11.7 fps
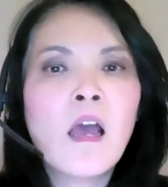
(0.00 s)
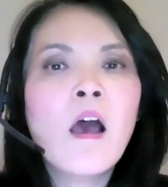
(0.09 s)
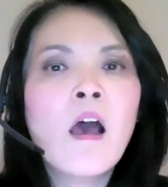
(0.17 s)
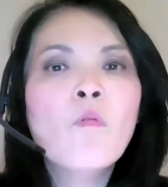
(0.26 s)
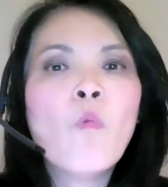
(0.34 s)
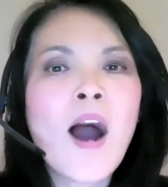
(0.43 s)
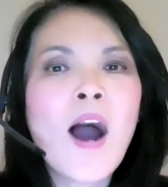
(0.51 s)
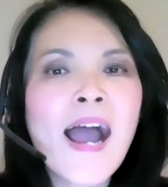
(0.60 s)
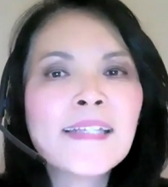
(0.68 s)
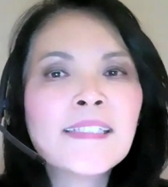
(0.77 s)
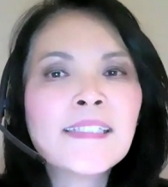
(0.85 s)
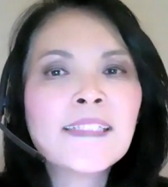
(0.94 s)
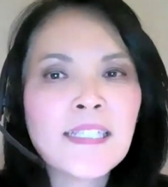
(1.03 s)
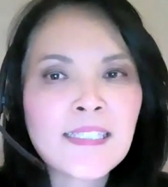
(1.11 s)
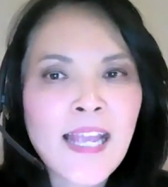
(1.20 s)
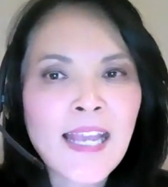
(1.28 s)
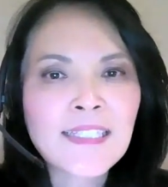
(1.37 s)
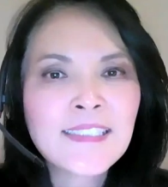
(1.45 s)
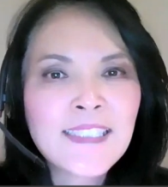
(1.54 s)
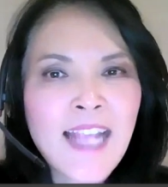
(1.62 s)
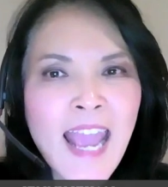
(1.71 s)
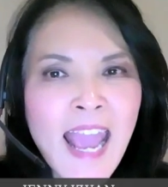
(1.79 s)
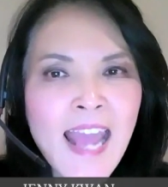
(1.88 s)
Why did it take
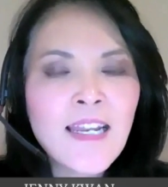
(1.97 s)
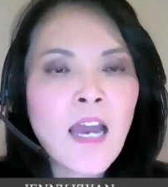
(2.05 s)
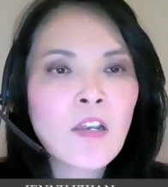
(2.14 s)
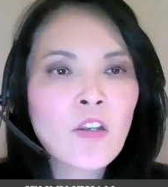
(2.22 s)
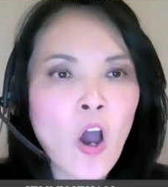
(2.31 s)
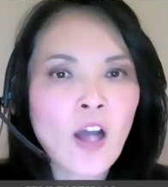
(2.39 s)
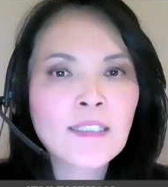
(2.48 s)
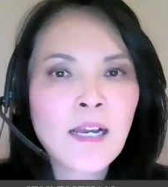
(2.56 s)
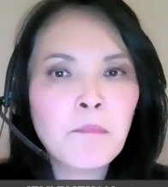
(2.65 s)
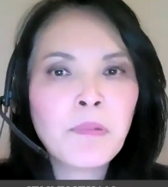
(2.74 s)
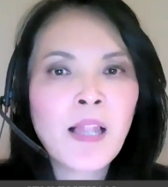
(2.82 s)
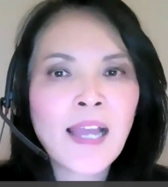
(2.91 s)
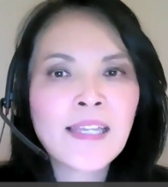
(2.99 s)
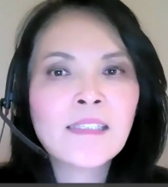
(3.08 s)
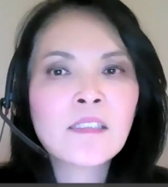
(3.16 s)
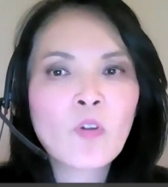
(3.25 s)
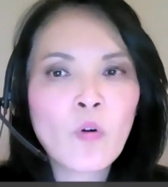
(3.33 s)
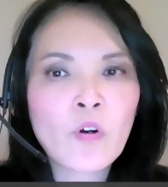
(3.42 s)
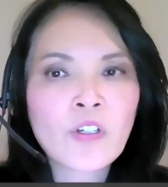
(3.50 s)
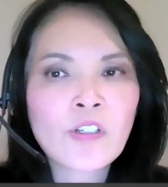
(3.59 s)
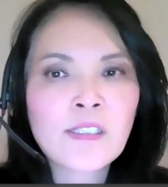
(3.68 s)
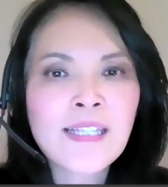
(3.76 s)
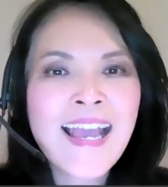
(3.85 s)
10 non-compliance
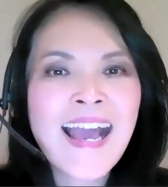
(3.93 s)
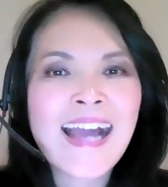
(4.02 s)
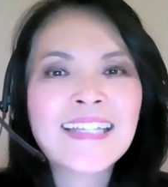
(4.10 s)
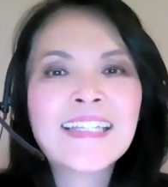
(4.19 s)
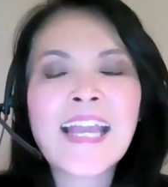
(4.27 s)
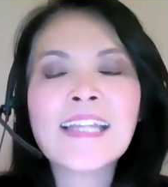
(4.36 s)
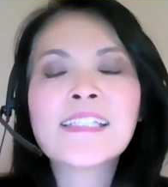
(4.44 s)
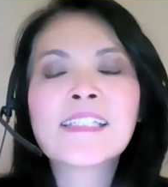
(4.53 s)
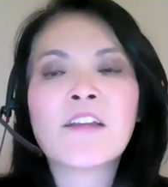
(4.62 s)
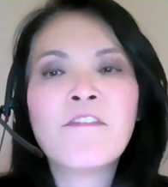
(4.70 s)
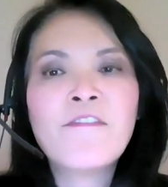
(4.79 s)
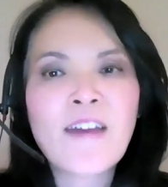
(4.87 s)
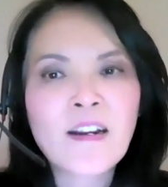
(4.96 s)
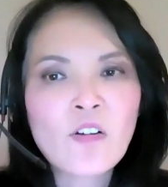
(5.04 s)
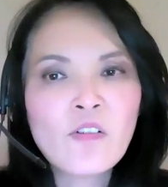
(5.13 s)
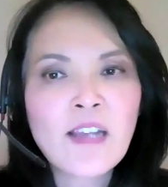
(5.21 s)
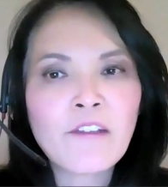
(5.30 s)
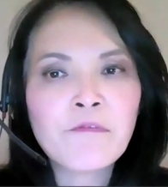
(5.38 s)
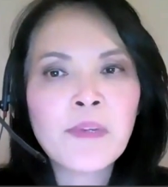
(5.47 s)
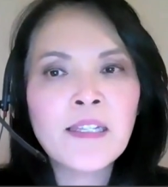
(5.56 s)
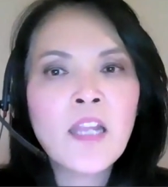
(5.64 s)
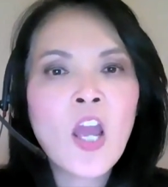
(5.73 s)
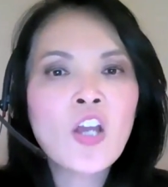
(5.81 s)
orders against the federal
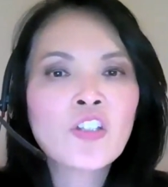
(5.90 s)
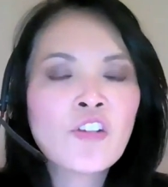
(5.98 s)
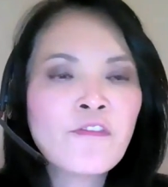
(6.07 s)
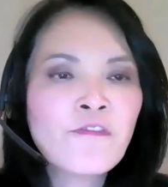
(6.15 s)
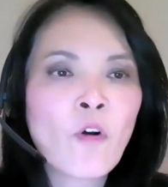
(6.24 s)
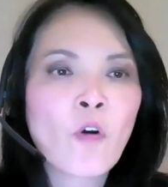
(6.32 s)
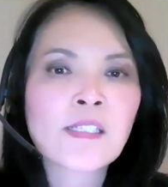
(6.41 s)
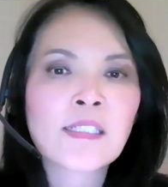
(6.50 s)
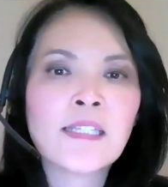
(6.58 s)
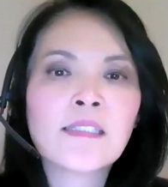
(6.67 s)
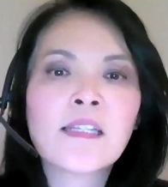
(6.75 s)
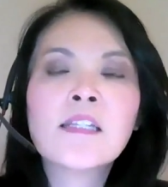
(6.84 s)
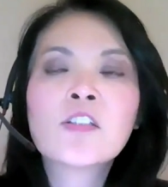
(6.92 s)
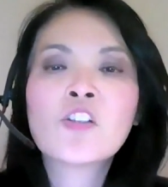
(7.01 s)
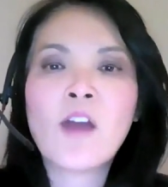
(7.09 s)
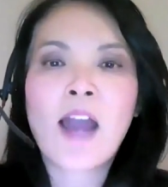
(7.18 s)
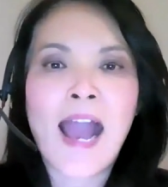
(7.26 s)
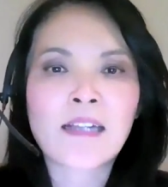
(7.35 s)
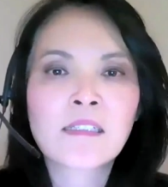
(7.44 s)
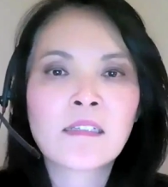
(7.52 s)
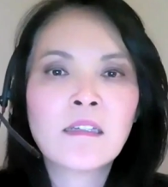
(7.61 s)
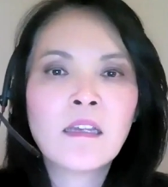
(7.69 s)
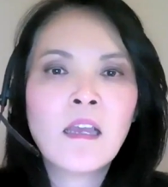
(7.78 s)
government to force it to act?